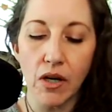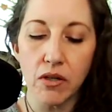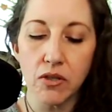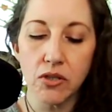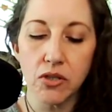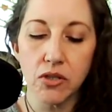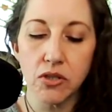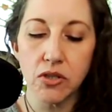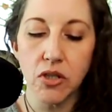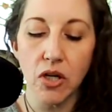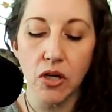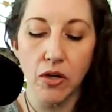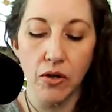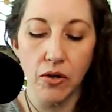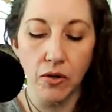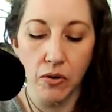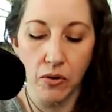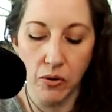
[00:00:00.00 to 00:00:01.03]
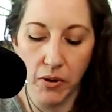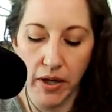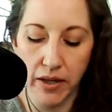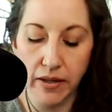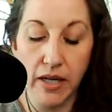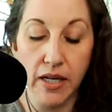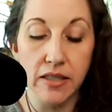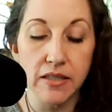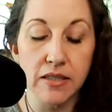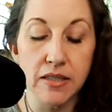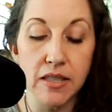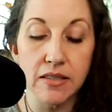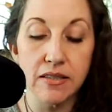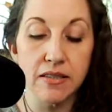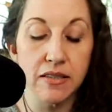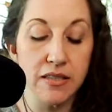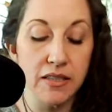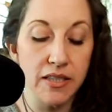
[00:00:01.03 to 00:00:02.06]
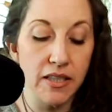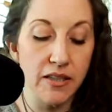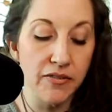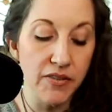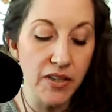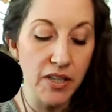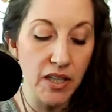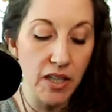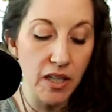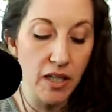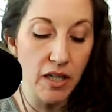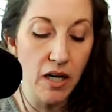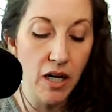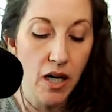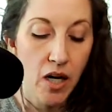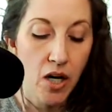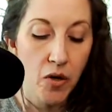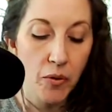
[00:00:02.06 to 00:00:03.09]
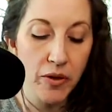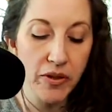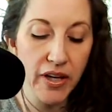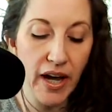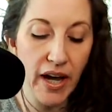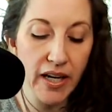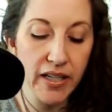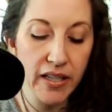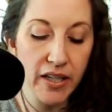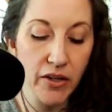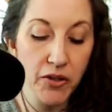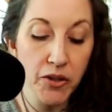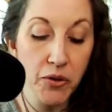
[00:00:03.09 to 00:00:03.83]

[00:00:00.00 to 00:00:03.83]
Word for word: So, and then sensitivity with Haniel.